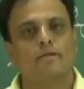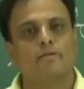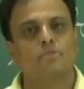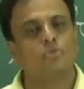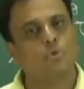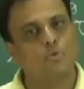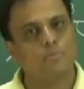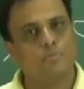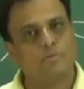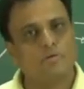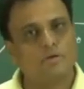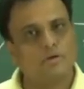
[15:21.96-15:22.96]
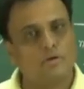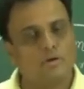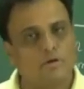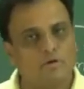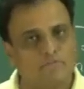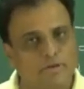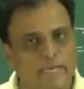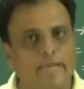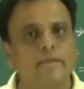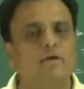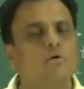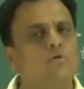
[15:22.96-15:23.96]
Slope of a
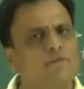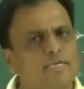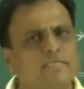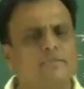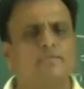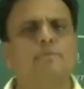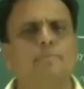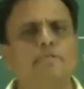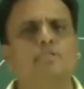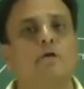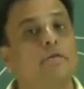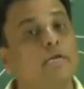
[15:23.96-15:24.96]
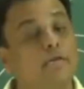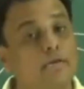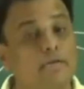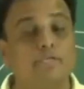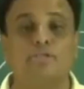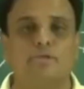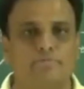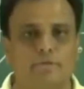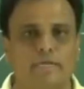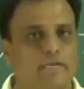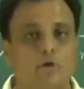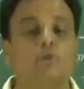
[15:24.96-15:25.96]
line always depends on inclination of the
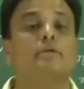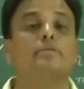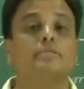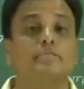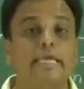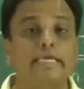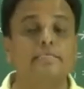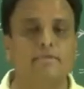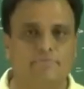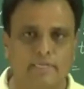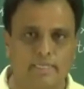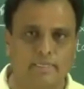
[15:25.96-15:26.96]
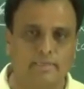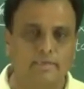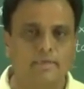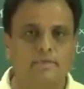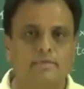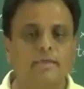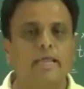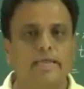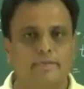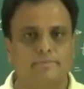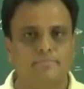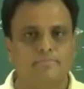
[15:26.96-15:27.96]
line, not on the size of the
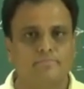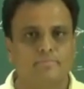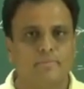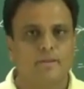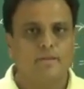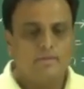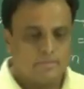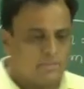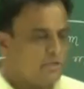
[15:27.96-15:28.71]
line. So